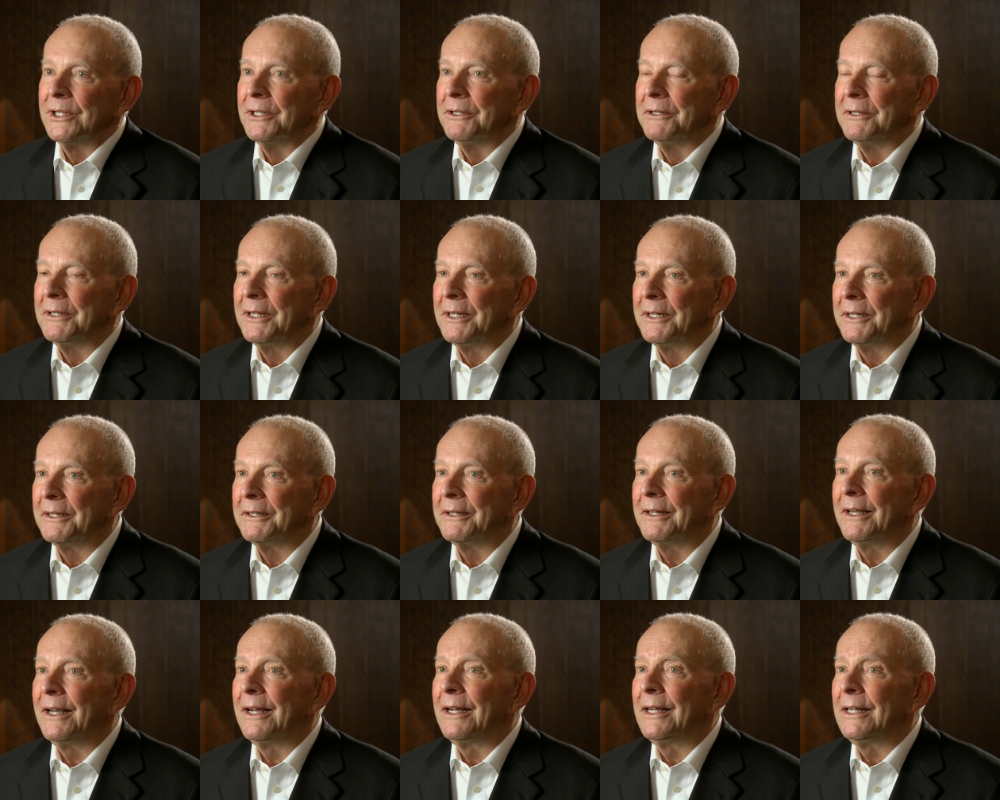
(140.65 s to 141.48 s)
And
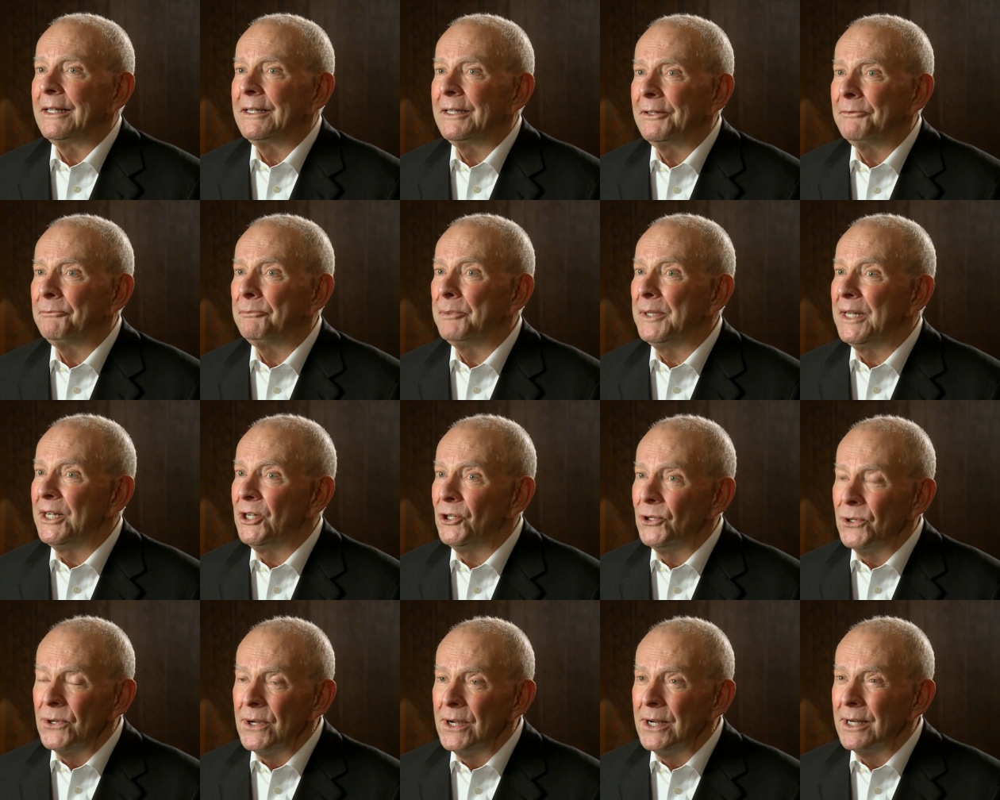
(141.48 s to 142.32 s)
I have
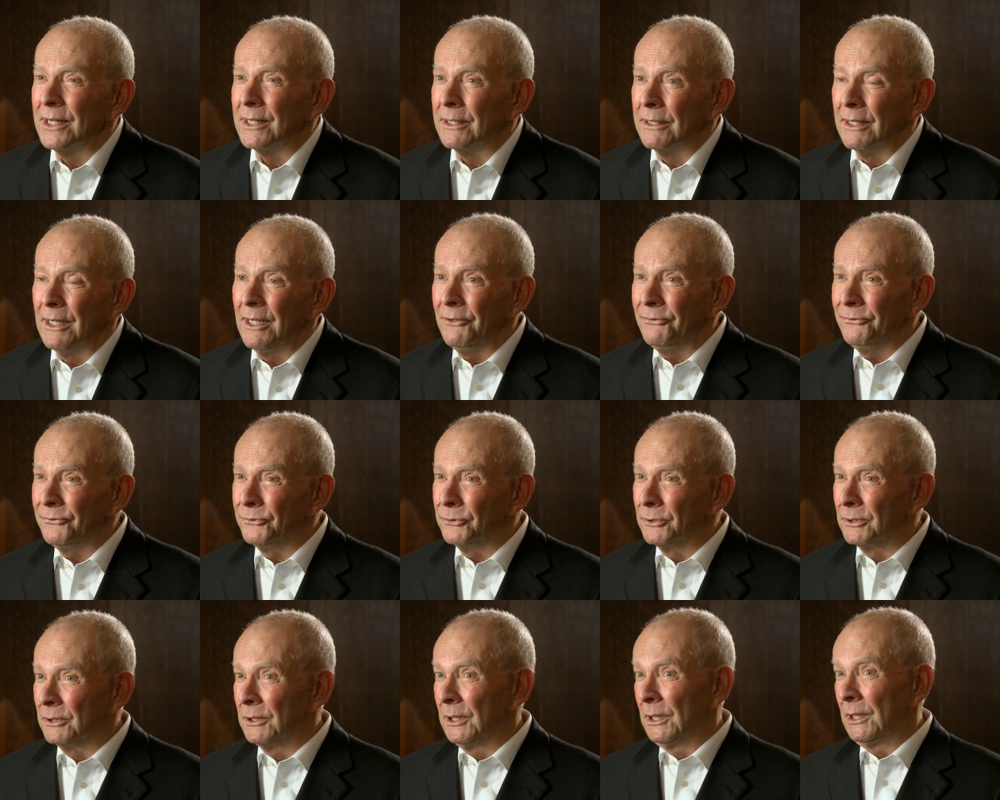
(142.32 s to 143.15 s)
been doing it now
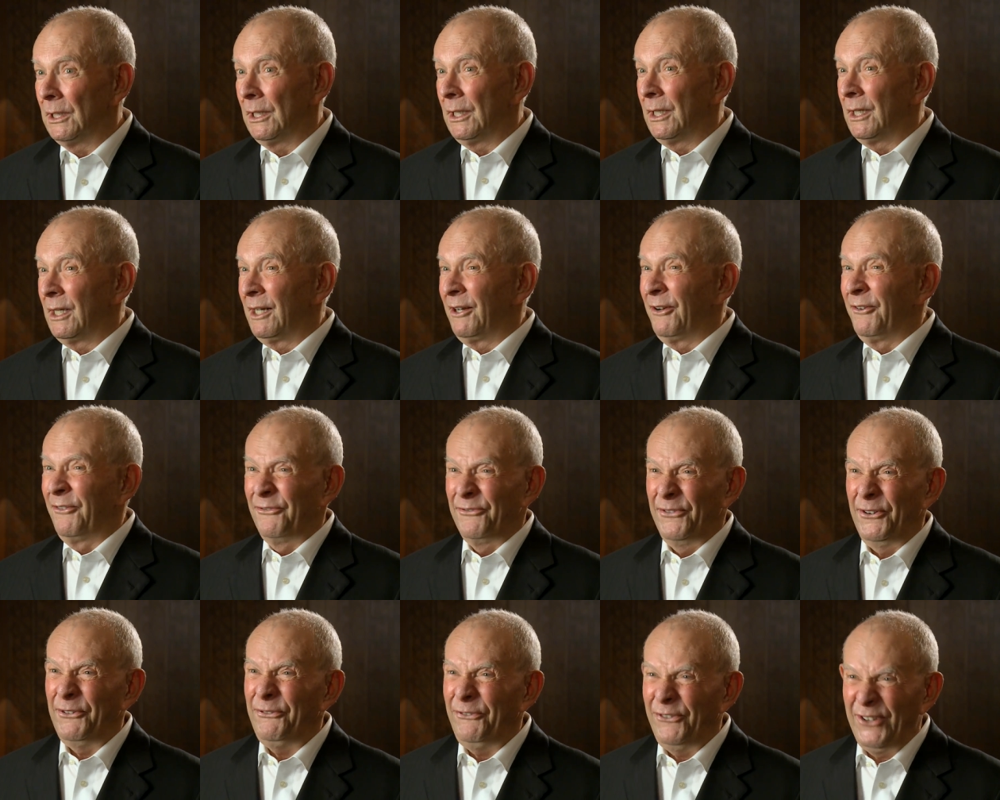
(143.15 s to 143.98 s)
for
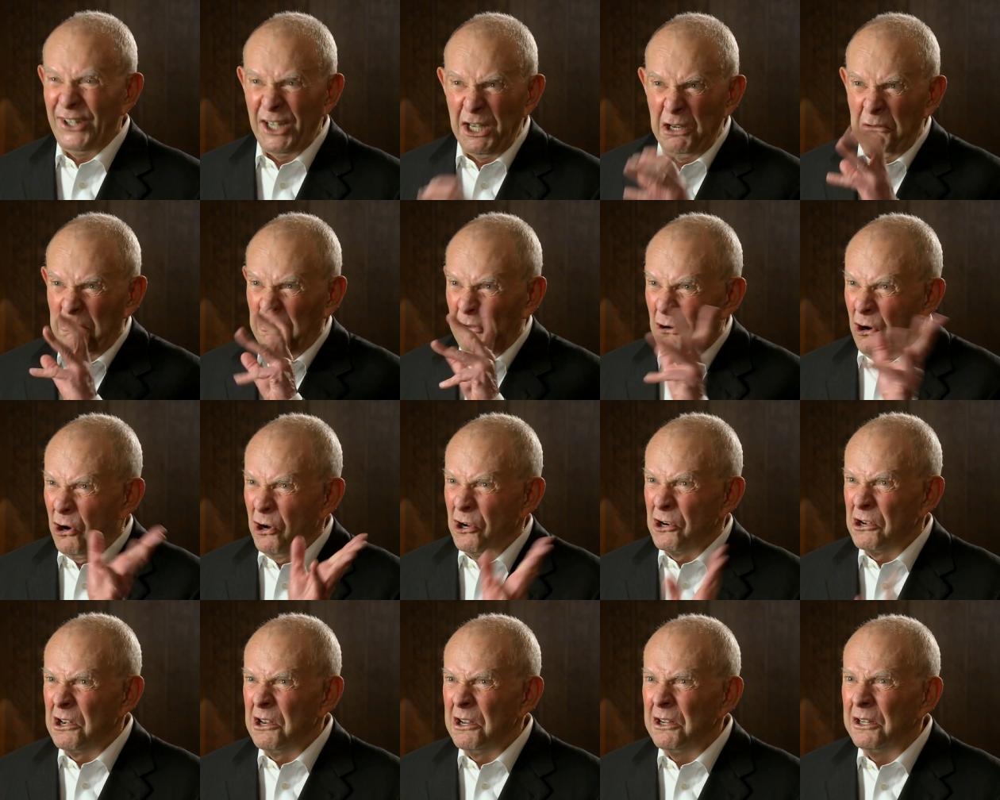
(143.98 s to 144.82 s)
50
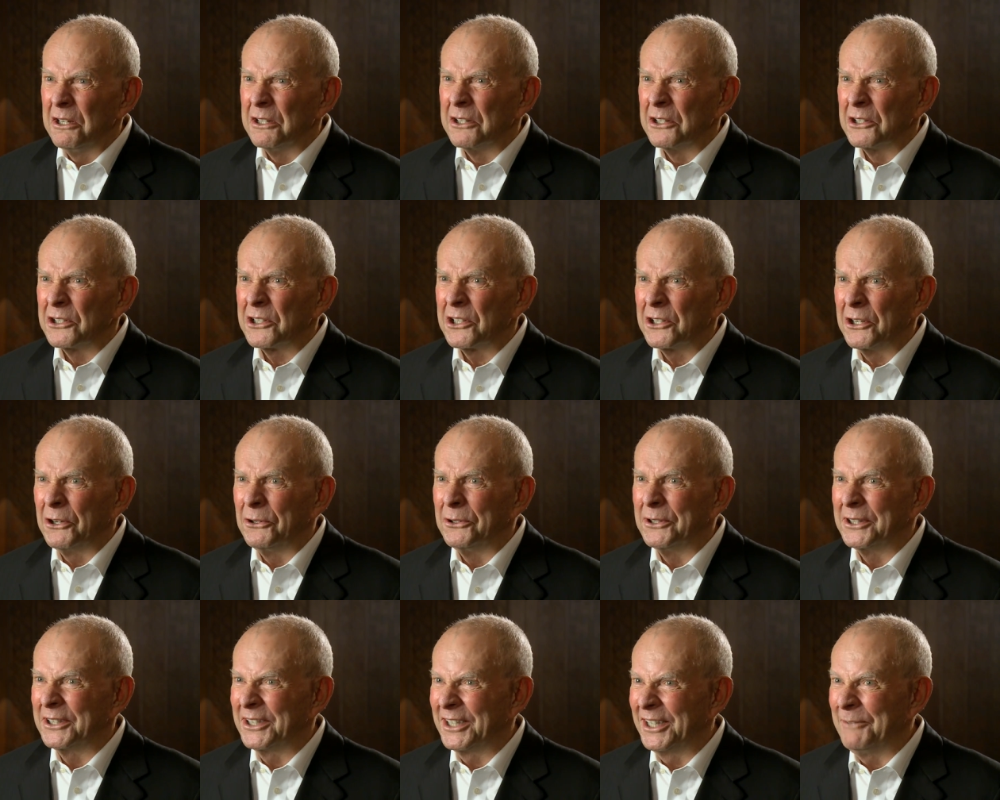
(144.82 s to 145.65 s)
odd years,
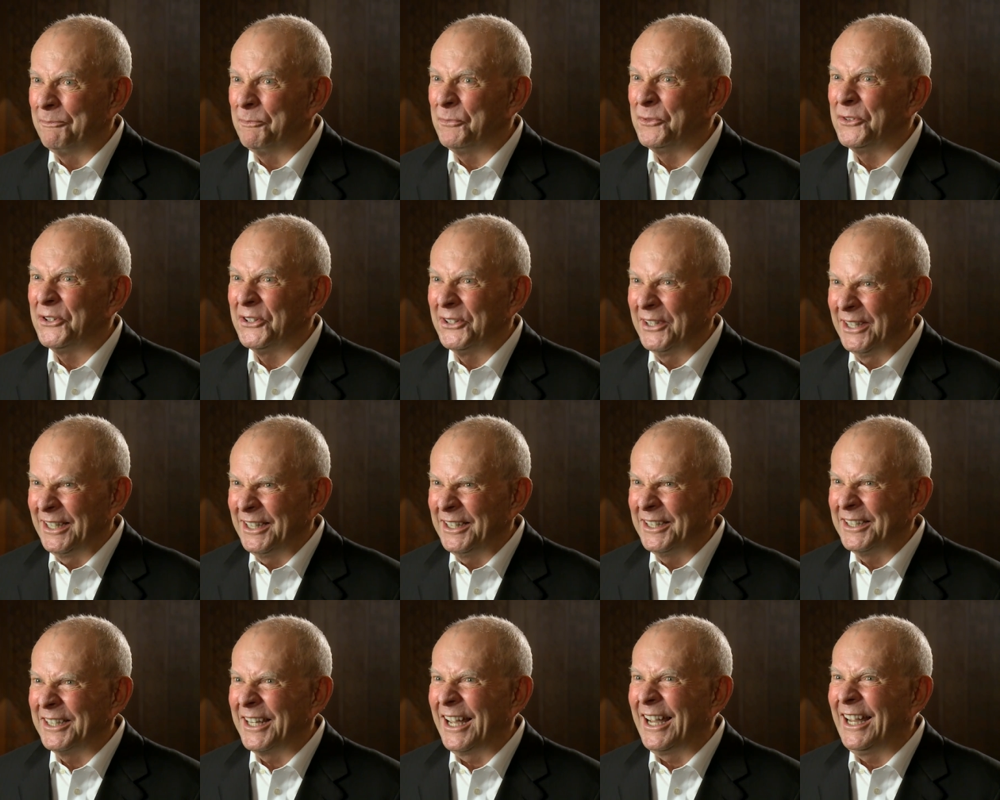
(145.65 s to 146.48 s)
so
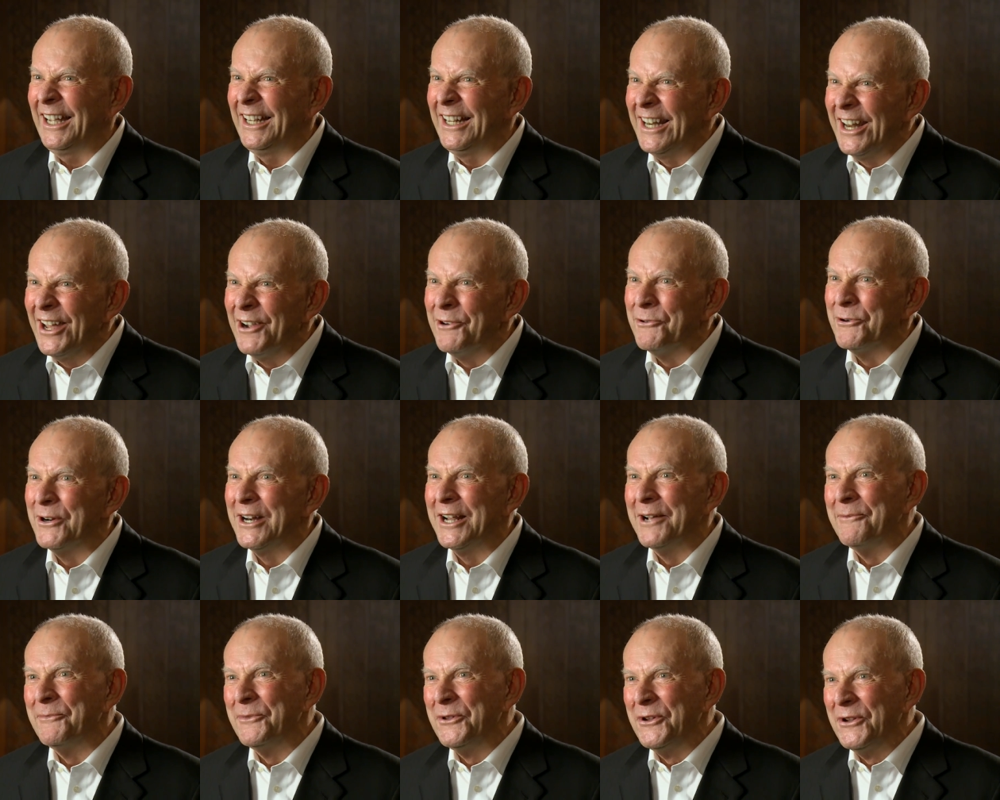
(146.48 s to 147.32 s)
it's I know
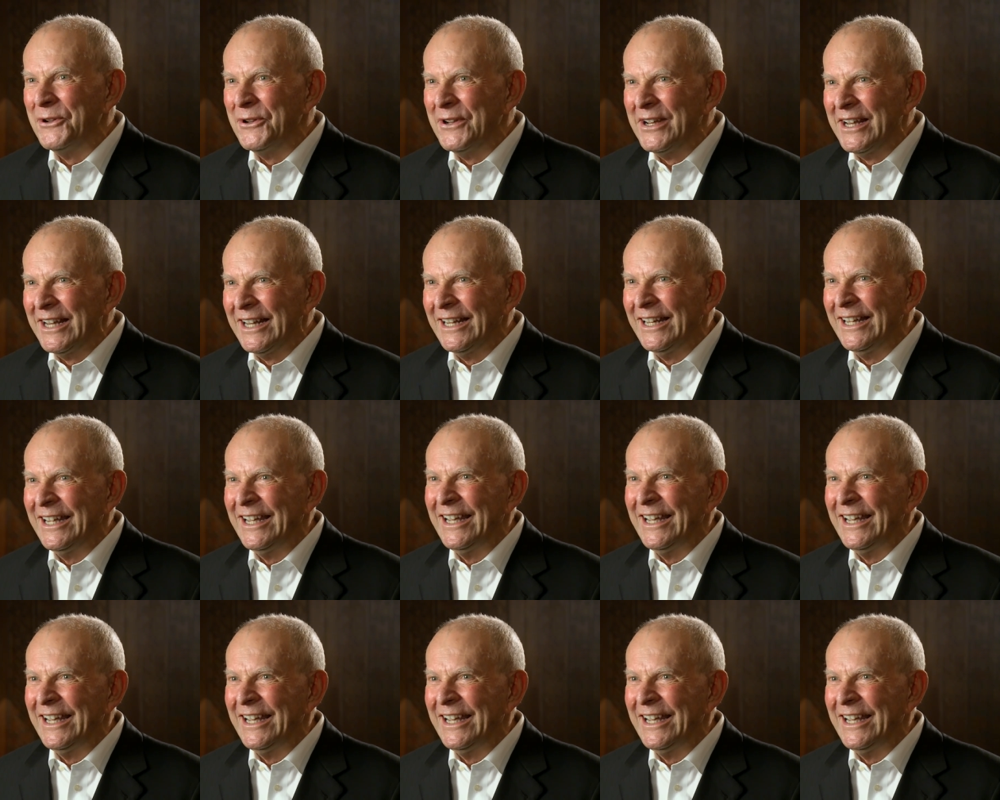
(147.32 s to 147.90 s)
what I'm doing.